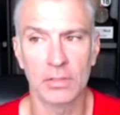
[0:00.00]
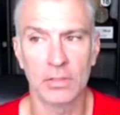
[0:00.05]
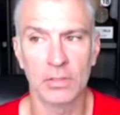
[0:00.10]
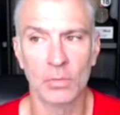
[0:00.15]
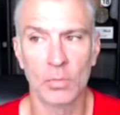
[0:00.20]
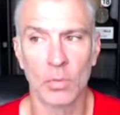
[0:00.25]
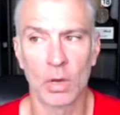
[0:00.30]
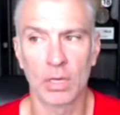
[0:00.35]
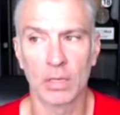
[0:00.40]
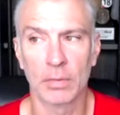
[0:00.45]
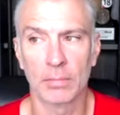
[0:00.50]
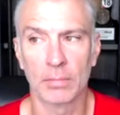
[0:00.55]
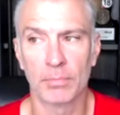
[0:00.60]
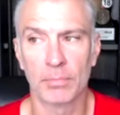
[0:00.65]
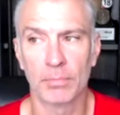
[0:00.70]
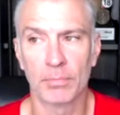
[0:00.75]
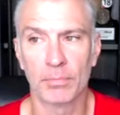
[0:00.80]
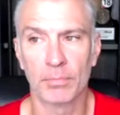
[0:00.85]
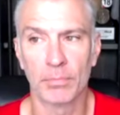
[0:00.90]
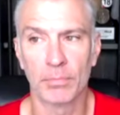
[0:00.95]
want to
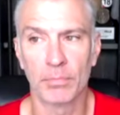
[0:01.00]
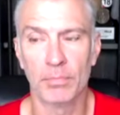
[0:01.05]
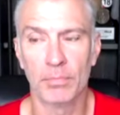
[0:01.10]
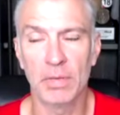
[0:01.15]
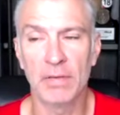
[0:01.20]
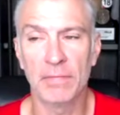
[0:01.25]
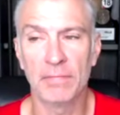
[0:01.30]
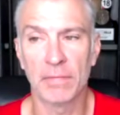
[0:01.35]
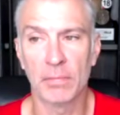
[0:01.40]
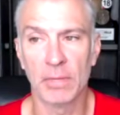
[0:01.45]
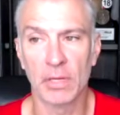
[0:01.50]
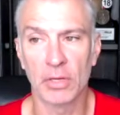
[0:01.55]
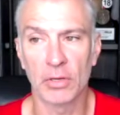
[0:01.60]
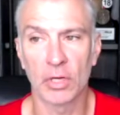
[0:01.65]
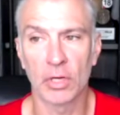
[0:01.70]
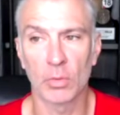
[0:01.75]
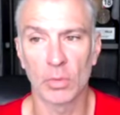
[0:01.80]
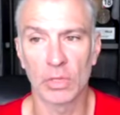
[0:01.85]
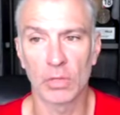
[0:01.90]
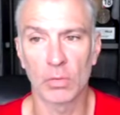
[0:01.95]
be
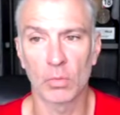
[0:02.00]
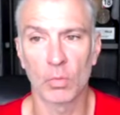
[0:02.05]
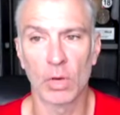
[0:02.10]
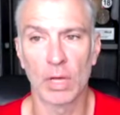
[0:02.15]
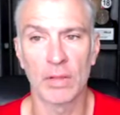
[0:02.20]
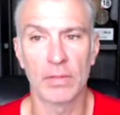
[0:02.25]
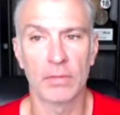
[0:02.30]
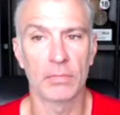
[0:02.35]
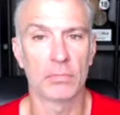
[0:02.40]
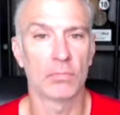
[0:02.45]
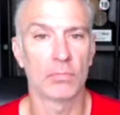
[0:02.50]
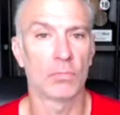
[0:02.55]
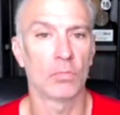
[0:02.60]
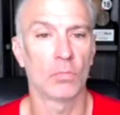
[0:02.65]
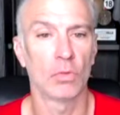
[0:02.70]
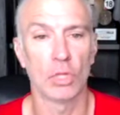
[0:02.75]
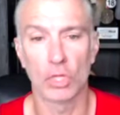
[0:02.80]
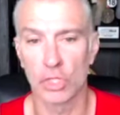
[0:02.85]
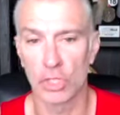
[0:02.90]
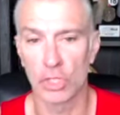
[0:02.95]
familiar with what
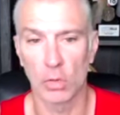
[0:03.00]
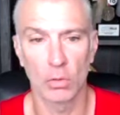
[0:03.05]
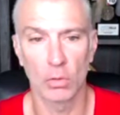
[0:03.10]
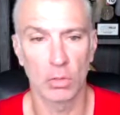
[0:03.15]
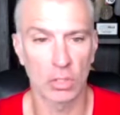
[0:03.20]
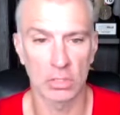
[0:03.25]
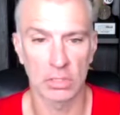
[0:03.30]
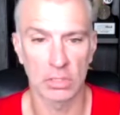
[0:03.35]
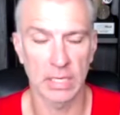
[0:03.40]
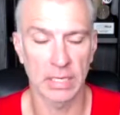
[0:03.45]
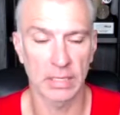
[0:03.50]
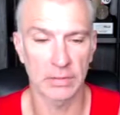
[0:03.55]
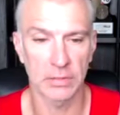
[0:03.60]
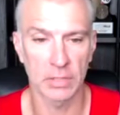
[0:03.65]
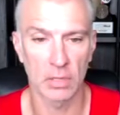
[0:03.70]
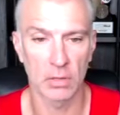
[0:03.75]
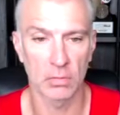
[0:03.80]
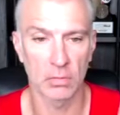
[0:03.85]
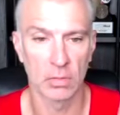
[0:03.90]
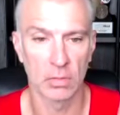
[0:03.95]
the show looks like.
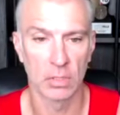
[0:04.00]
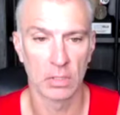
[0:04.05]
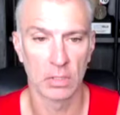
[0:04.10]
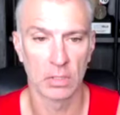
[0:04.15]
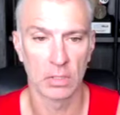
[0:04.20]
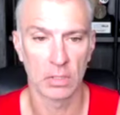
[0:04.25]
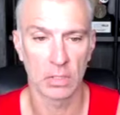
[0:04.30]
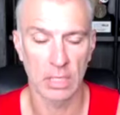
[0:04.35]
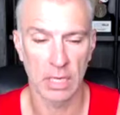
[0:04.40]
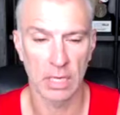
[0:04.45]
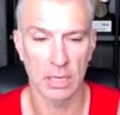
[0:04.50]
So yeah.